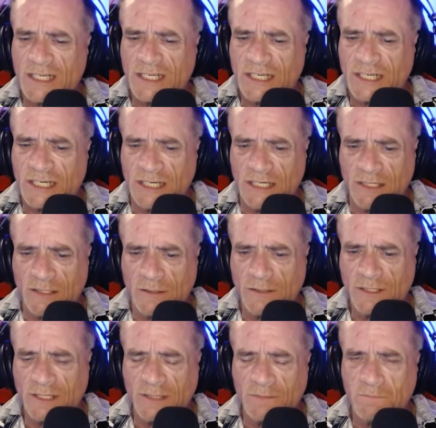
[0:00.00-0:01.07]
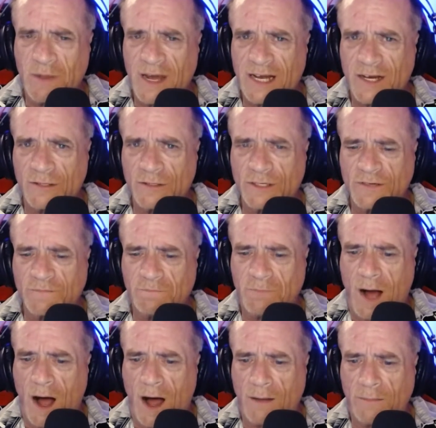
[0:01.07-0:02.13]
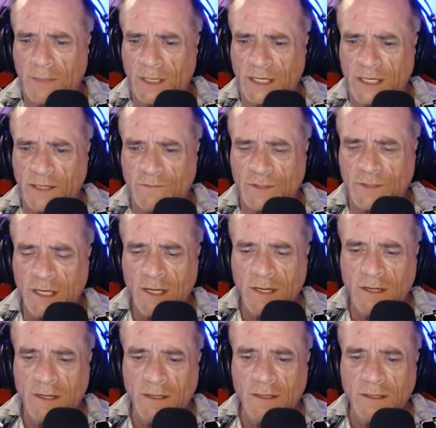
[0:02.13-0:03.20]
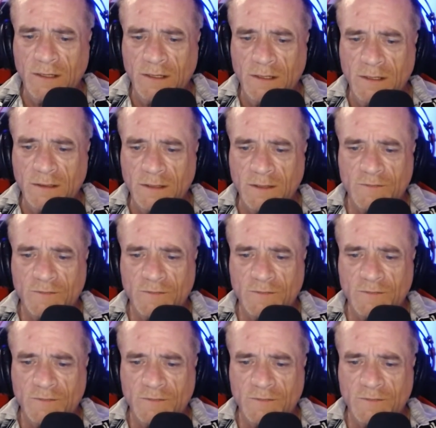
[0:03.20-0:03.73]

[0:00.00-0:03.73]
stealers and pickers of palm leaves have